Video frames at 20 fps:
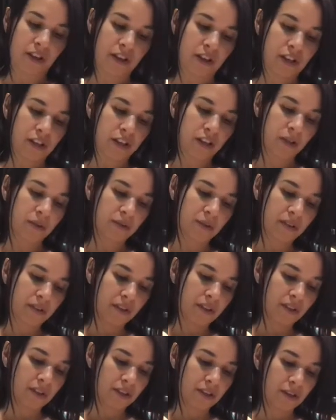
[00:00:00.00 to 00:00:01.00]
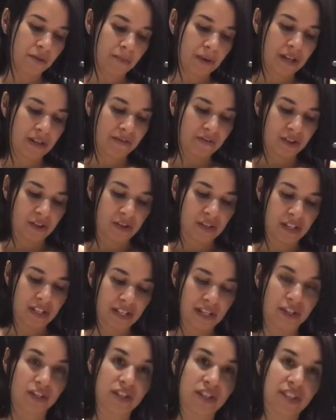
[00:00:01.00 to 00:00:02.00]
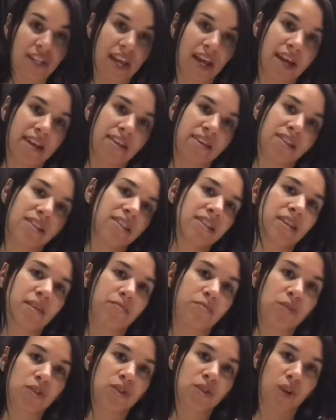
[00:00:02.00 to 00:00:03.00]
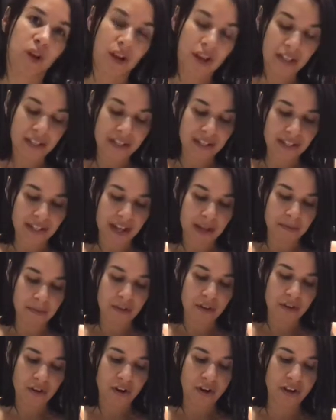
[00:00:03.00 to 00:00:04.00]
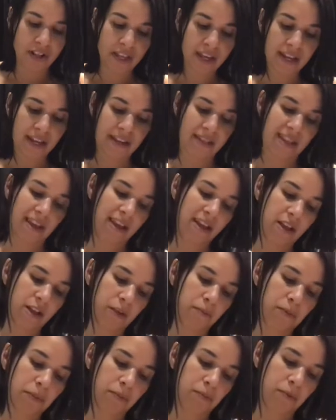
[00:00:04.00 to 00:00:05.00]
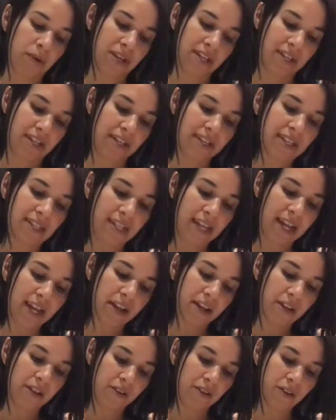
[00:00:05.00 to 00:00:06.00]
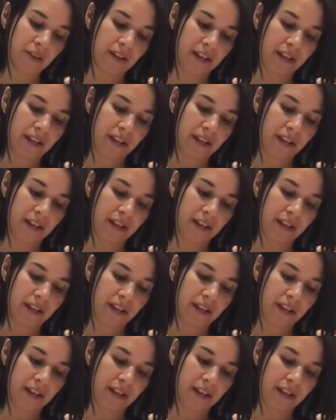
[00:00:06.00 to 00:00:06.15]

So you might have noticed I just added some salt on top of the garlic, and that helps break it down.